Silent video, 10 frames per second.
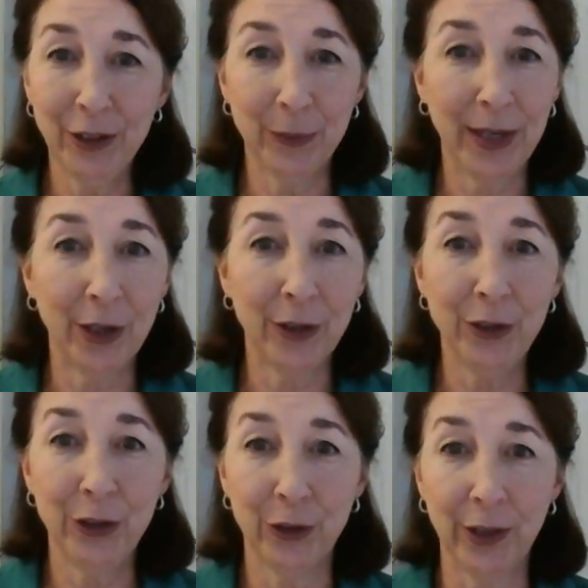Your
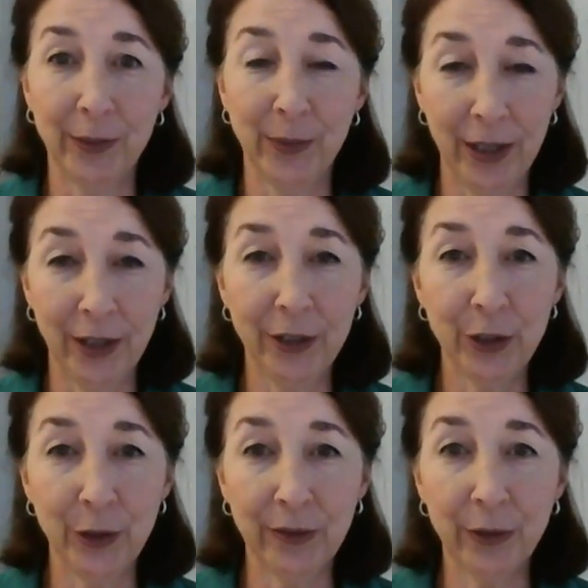parents, your grandparents,
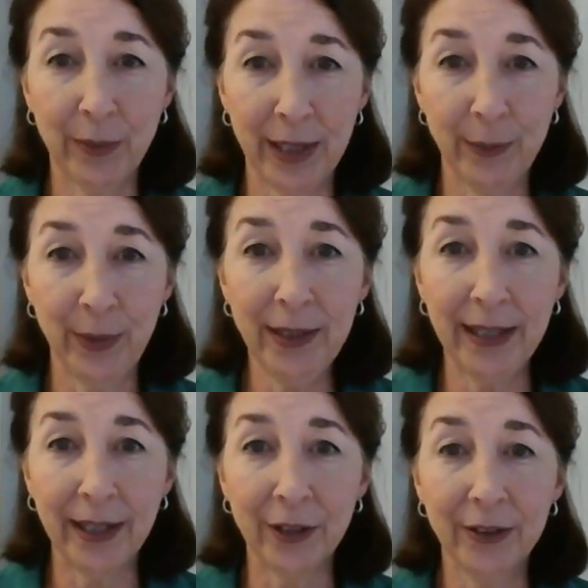whoever might be
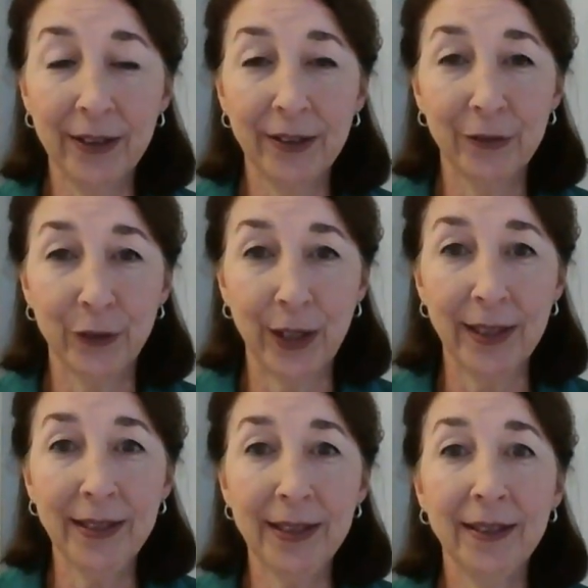there,
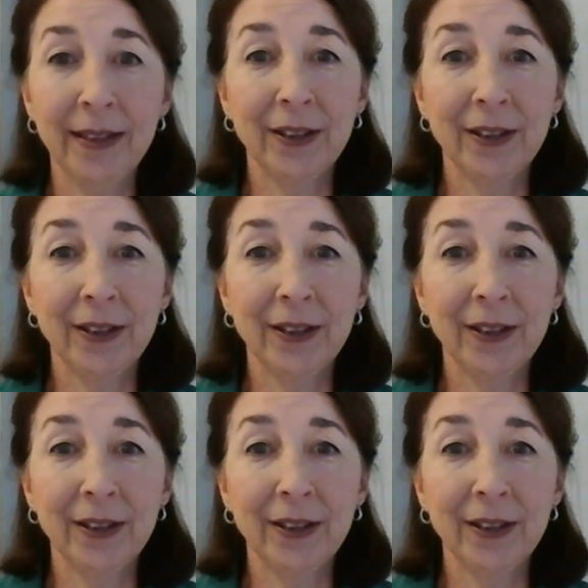friends,